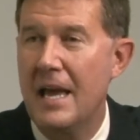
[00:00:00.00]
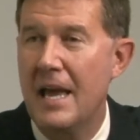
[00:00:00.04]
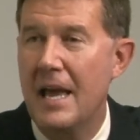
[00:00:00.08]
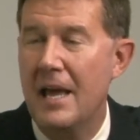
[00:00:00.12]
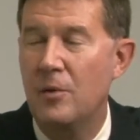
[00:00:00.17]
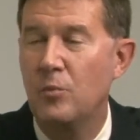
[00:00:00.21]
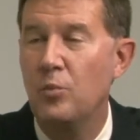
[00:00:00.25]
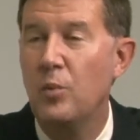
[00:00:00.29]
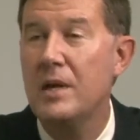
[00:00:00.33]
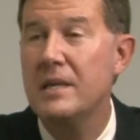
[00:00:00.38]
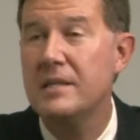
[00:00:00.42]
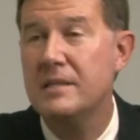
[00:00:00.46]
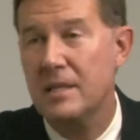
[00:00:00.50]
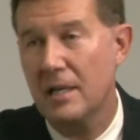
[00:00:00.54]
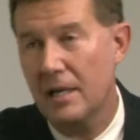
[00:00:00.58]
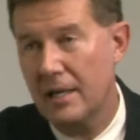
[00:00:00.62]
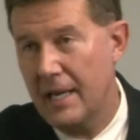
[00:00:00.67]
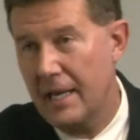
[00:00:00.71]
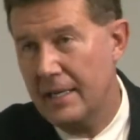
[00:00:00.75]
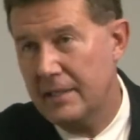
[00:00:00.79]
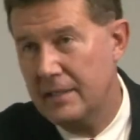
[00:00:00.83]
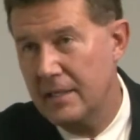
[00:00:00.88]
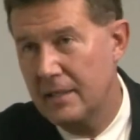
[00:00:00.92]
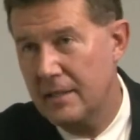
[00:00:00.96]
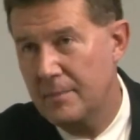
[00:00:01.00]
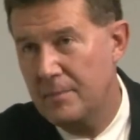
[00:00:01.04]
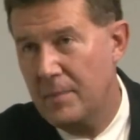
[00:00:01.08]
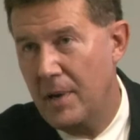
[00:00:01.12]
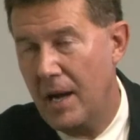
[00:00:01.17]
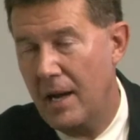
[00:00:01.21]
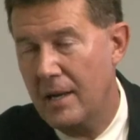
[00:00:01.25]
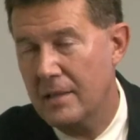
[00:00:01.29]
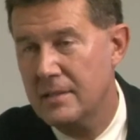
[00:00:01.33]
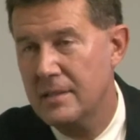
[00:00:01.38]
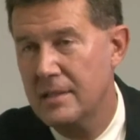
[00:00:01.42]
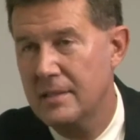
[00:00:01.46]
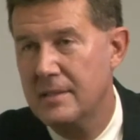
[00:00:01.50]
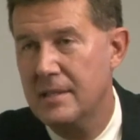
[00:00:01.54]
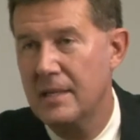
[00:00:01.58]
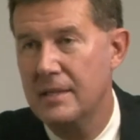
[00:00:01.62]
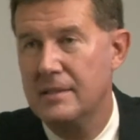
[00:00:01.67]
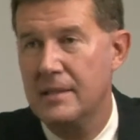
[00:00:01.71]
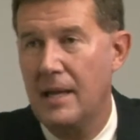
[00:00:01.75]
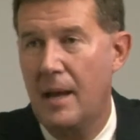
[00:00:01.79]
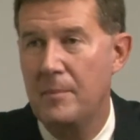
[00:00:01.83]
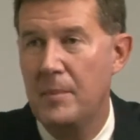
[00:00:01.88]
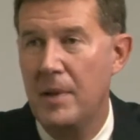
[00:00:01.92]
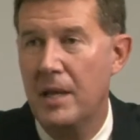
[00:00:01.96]
And we selected the box that
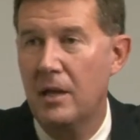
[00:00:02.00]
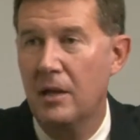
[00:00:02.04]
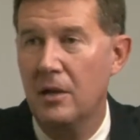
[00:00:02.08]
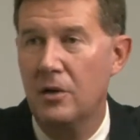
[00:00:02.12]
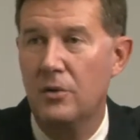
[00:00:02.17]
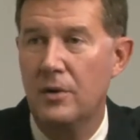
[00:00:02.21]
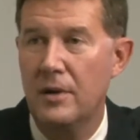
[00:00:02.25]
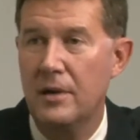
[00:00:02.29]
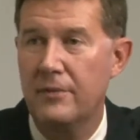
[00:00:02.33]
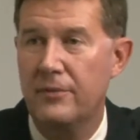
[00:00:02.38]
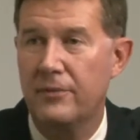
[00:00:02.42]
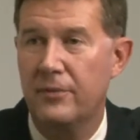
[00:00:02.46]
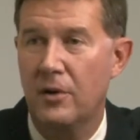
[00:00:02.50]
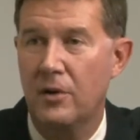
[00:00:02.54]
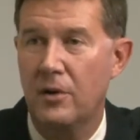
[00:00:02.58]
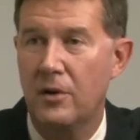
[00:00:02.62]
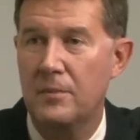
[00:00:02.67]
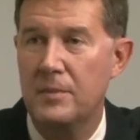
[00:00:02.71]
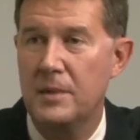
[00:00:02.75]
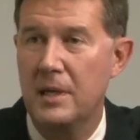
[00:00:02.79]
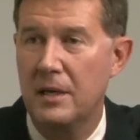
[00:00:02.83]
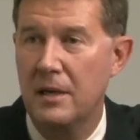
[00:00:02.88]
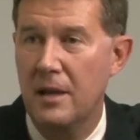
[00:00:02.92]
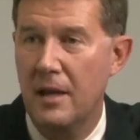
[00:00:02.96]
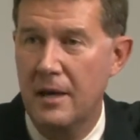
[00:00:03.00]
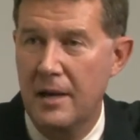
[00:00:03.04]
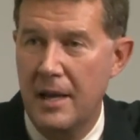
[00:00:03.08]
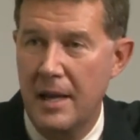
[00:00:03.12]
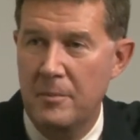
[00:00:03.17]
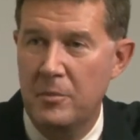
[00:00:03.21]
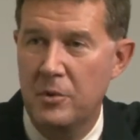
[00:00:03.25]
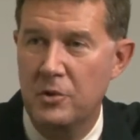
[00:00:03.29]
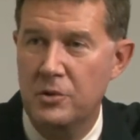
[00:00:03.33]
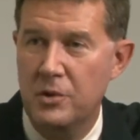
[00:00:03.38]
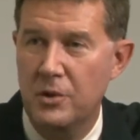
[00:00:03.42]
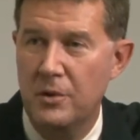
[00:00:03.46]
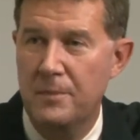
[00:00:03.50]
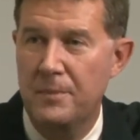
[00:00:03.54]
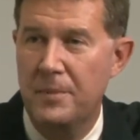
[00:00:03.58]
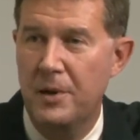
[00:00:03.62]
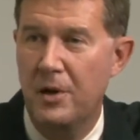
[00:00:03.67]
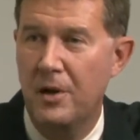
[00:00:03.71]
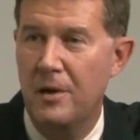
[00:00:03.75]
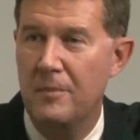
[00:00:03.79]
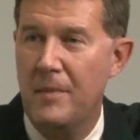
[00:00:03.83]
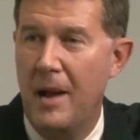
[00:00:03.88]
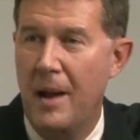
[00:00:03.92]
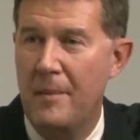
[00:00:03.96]
says, I'm ill or infirmed and unable to
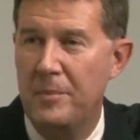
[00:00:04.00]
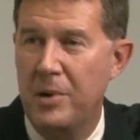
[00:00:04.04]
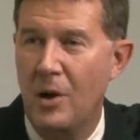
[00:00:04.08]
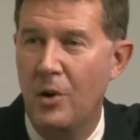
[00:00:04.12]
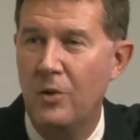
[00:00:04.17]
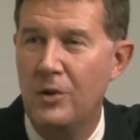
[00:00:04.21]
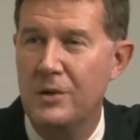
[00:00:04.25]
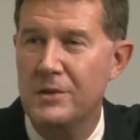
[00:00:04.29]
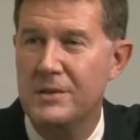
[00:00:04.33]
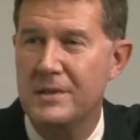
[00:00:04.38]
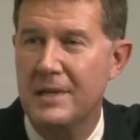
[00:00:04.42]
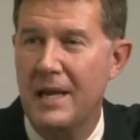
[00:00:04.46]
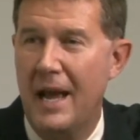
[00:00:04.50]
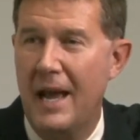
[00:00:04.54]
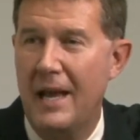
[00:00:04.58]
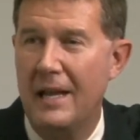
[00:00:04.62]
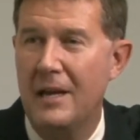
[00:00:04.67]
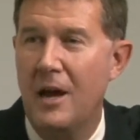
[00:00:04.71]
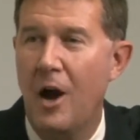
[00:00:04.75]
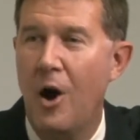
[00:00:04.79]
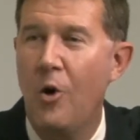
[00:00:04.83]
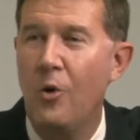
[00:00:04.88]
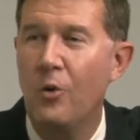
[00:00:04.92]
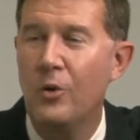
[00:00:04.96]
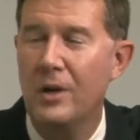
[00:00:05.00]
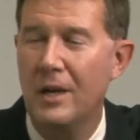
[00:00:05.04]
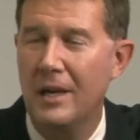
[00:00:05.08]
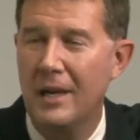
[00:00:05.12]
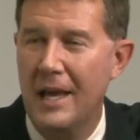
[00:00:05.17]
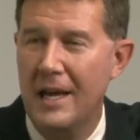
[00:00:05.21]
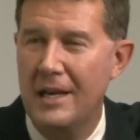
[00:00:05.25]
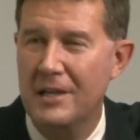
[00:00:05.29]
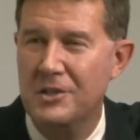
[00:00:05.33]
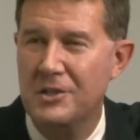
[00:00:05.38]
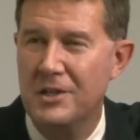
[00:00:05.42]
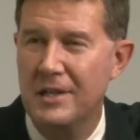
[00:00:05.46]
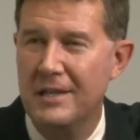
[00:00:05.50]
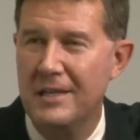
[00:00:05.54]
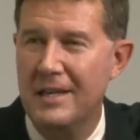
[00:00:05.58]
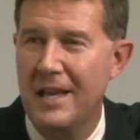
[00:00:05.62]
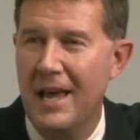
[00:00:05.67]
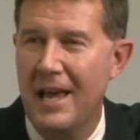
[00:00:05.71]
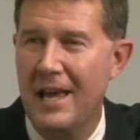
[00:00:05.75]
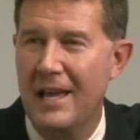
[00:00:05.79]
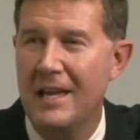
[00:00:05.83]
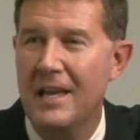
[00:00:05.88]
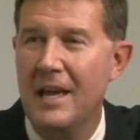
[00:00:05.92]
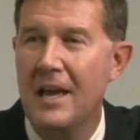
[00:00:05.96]
appear at my polling site on election
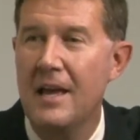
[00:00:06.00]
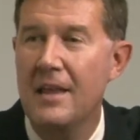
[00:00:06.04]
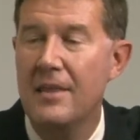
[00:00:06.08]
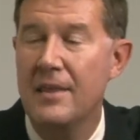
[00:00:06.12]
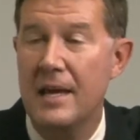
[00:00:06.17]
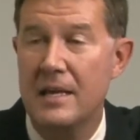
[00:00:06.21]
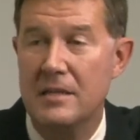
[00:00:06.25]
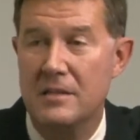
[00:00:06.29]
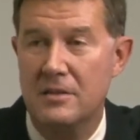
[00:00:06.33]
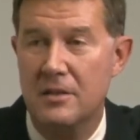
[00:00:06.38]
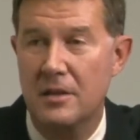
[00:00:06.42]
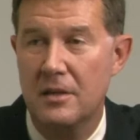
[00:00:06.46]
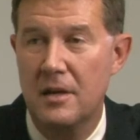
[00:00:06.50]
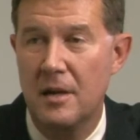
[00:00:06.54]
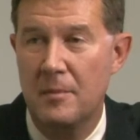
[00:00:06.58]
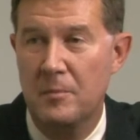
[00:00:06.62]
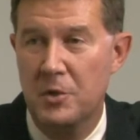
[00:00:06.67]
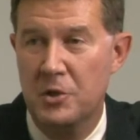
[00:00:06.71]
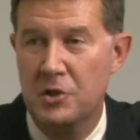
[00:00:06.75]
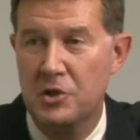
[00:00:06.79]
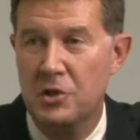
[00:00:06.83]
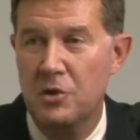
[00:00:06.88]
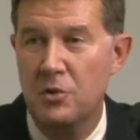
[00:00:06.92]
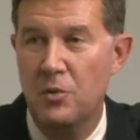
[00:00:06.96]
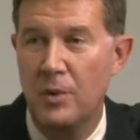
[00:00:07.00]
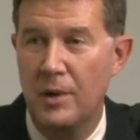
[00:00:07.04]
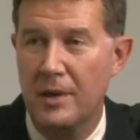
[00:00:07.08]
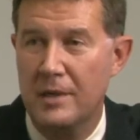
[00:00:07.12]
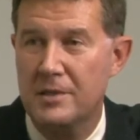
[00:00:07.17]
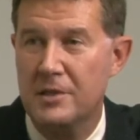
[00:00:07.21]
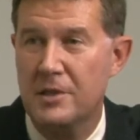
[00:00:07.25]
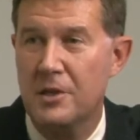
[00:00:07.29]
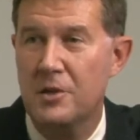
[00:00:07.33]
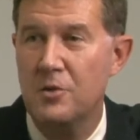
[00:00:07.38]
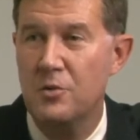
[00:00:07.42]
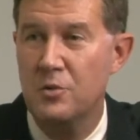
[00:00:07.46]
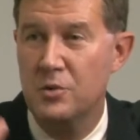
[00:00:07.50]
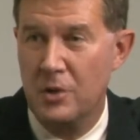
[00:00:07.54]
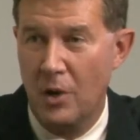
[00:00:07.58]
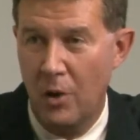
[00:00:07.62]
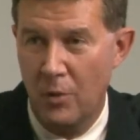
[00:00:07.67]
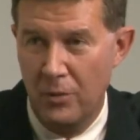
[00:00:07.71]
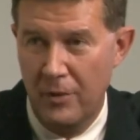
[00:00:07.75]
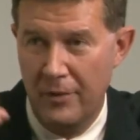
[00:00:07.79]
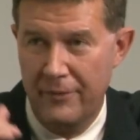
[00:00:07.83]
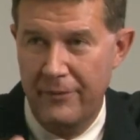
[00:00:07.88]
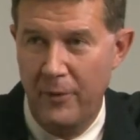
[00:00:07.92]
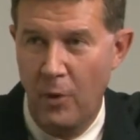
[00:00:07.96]
day. That's the number 2 excuse
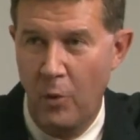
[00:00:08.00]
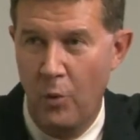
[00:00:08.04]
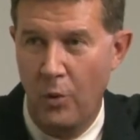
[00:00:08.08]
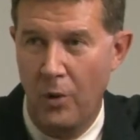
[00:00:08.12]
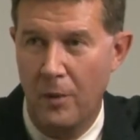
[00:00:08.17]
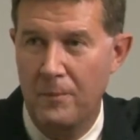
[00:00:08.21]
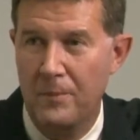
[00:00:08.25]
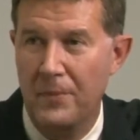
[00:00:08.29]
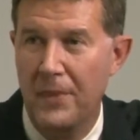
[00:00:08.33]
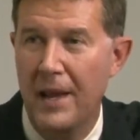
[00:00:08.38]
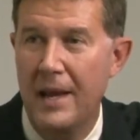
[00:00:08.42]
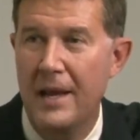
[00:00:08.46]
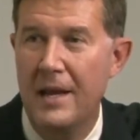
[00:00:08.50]
on the form.